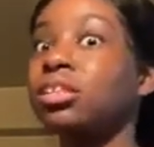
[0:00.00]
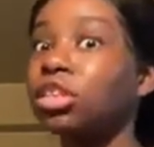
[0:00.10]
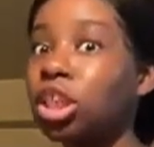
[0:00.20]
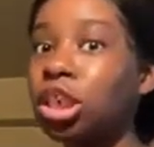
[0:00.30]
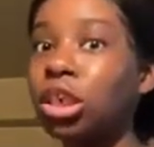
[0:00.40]

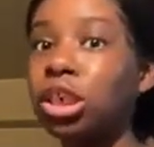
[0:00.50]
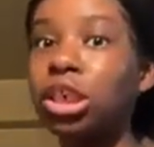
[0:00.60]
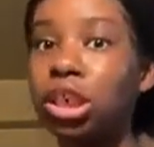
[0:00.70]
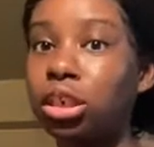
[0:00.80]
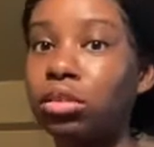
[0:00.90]
So,
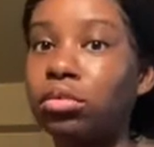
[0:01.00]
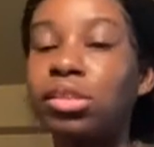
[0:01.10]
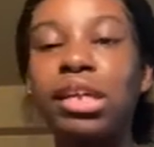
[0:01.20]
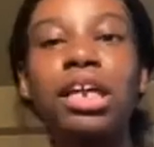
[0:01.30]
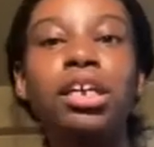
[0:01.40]
you know, it's
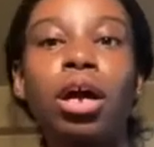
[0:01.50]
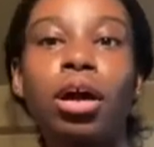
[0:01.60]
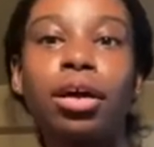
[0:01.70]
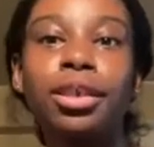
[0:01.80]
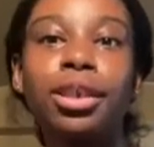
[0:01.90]
kind of
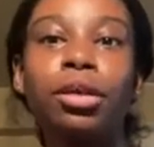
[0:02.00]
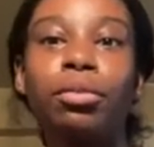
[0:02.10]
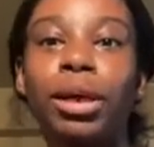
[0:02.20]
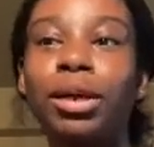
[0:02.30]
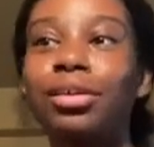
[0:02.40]
hard to
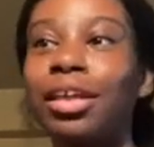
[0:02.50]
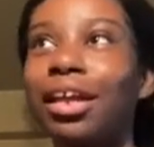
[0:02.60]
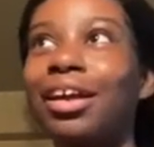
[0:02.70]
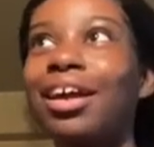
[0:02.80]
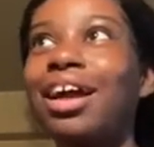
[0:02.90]
wear
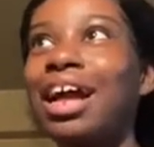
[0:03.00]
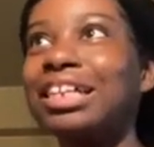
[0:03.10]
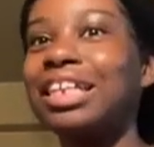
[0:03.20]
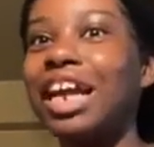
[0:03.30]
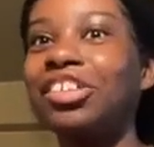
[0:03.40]
like a
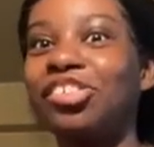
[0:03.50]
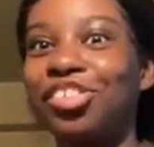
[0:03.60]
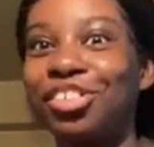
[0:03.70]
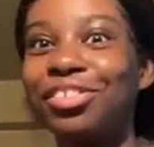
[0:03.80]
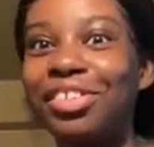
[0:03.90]
tight
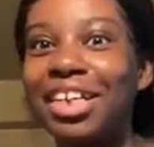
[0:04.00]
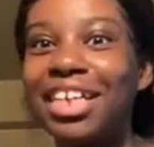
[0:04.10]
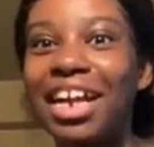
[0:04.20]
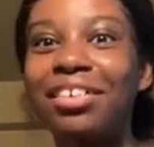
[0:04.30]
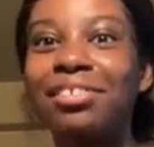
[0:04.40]
shirt right
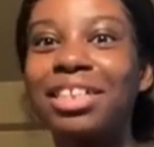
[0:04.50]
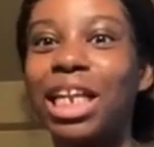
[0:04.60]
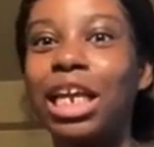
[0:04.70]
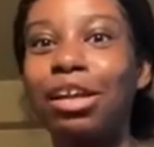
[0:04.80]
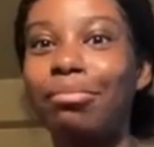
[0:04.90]
now to
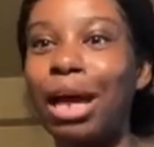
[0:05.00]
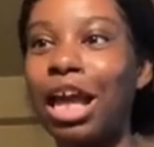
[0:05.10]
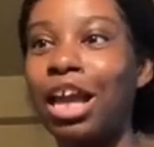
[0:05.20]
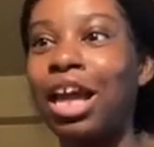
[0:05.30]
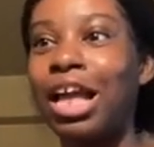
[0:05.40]
keep
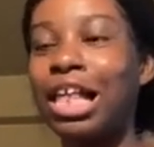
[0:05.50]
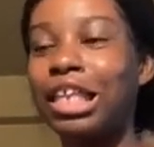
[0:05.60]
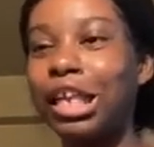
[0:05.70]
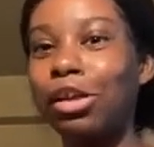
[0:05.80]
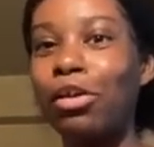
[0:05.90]
my
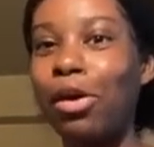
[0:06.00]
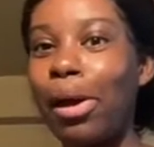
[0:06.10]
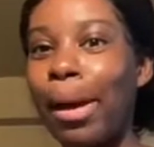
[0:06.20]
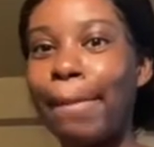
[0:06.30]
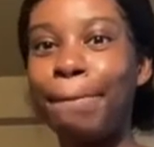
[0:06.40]
little
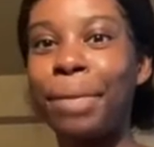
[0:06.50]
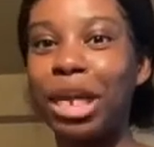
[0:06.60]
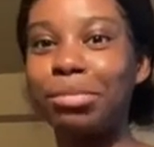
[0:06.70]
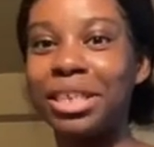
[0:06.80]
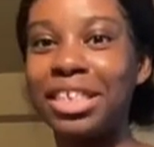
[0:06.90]

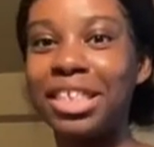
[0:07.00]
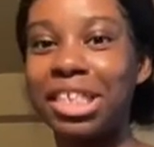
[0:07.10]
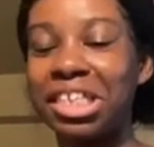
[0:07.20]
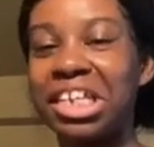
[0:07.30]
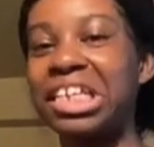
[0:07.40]

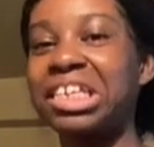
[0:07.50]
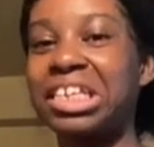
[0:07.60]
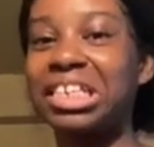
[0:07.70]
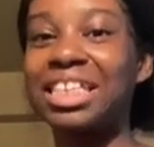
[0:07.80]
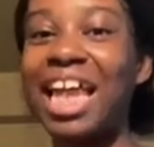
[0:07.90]
babies
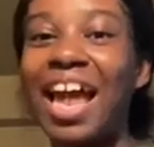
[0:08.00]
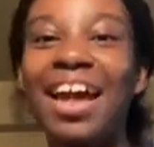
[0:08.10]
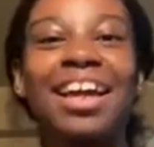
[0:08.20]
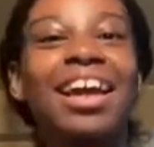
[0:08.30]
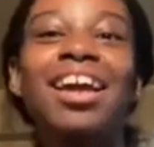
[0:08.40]

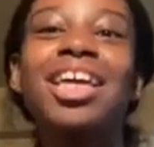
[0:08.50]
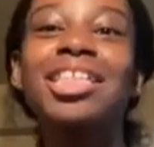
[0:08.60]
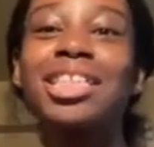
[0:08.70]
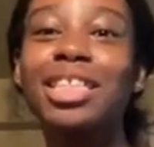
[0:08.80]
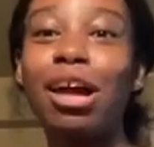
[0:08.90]
intact.
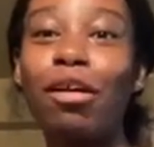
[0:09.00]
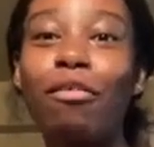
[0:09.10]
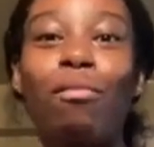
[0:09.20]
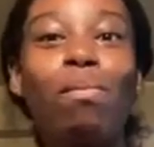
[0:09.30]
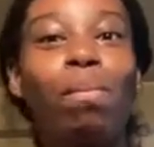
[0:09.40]

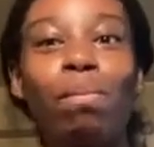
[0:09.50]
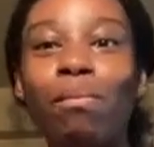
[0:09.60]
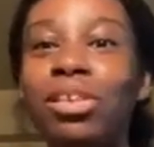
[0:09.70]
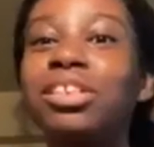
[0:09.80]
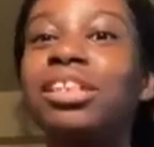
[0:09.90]
So
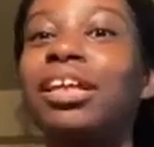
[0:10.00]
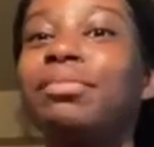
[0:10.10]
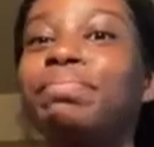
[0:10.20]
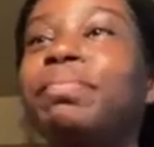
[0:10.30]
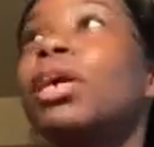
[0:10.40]

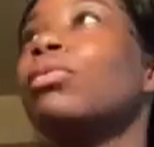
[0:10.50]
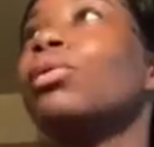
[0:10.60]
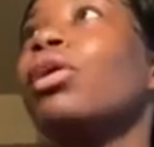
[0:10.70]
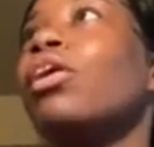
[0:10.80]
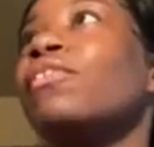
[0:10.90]
listen, we're
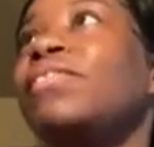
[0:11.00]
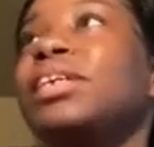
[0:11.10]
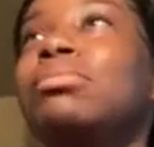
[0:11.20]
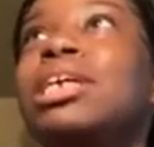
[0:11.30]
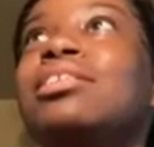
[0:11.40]
all
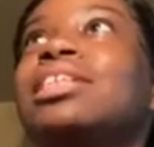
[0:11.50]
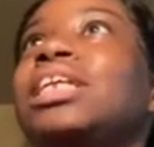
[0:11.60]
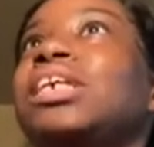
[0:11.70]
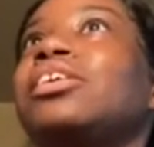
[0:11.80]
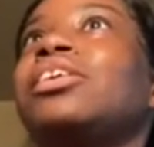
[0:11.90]
females here.